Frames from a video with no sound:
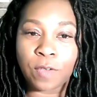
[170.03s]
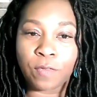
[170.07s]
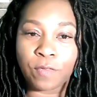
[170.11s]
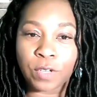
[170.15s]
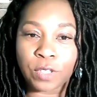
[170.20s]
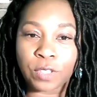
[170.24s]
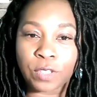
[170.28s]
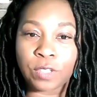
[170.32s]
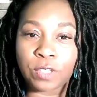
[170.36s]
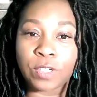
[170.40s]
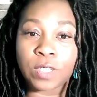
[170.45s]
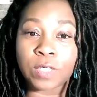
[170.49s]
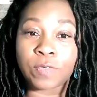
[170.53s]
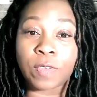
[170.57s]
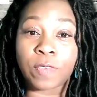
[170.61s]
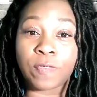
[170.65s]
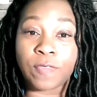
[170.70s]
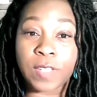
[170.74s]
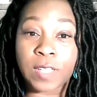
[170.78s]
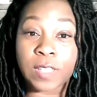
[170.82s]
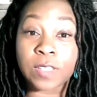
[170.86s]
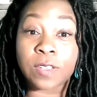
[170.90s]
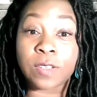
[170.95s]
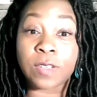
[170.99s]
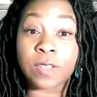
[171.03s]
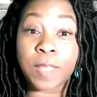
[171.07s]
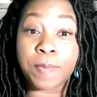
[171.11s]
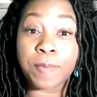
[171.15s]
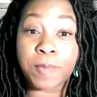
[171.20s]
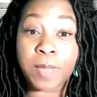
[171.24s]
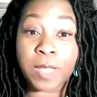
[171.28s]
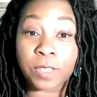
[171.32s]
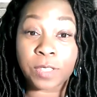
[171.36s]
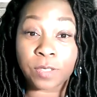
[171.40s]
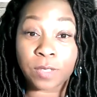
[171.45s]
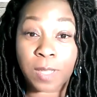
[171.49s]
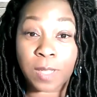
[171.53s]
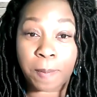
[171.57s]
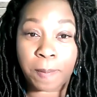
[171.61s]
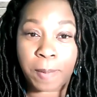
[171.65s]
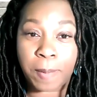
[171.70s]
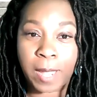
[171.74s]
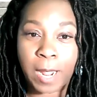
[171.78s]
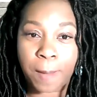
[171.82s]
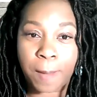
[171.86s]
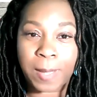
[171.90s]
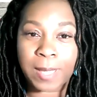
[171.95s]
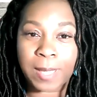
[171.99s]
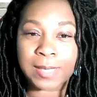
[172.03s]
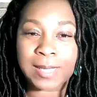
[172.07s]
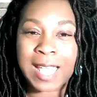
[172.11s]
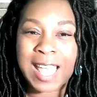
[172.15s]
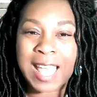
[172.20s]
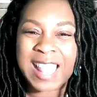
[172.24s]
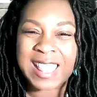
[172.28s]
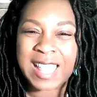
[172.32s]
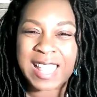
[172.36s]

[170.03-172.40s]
for students with physical and mental impairments